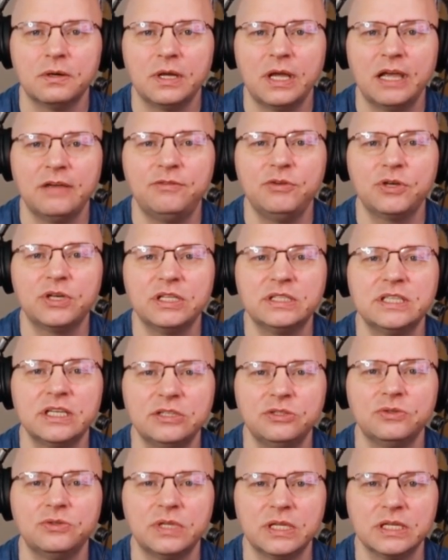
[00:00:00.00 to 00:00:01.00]
if you
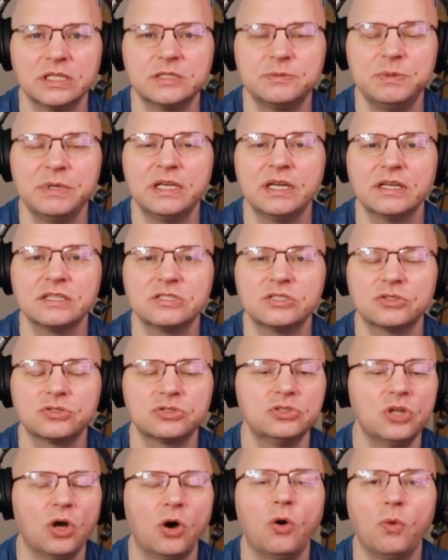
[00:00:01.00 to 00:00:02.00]
continue this because
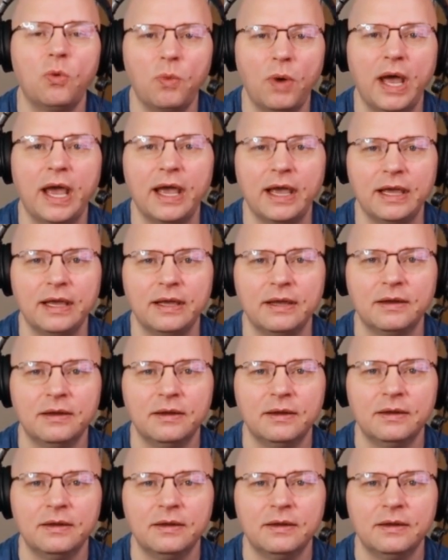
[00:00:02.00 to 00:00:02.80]
there's no way